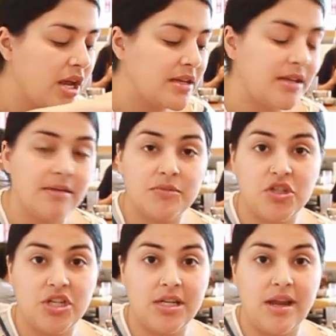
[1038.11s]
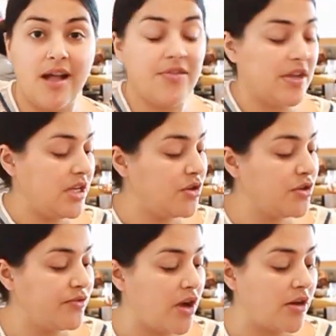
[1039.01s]
and kimchi. And then here
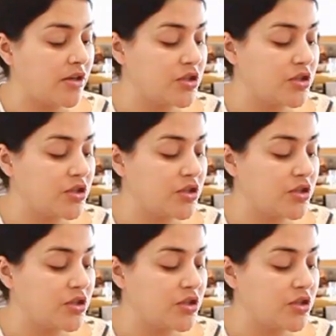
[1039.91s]
you've got our